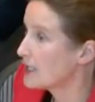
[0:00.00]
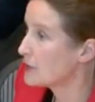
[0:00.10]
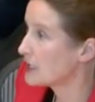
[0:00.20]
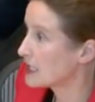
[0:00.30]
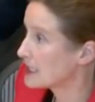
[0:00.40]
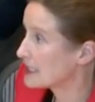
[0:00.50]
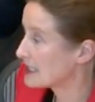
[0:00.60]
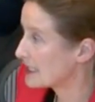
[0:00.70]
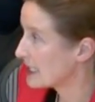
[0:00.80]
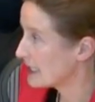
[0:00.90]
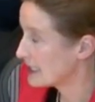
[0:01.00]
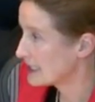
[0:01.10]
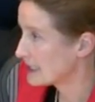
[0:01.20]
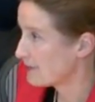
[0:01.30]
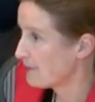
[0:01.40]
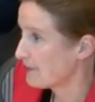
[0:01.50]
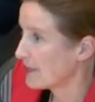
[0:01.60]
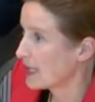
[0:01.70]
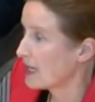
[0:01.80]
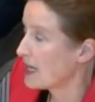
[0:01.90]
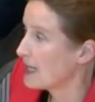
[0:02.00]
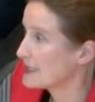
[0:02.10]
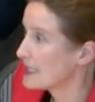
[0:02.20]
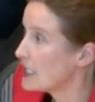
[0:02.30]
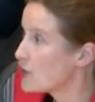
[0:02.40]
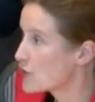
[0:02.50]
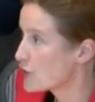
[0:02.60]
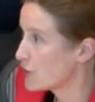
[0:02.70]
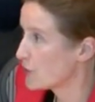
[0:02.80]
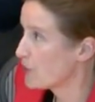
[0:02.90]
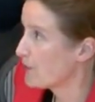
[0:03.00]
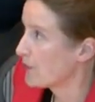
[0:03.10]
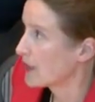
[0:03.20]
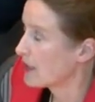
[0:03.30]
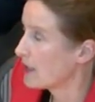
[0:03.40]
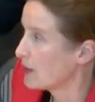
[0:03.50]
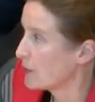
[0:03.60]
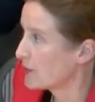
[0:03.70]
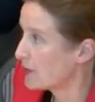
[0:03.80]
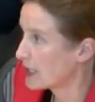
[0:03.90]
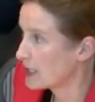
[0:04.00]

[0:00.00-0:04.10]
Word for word: The United States has an issue with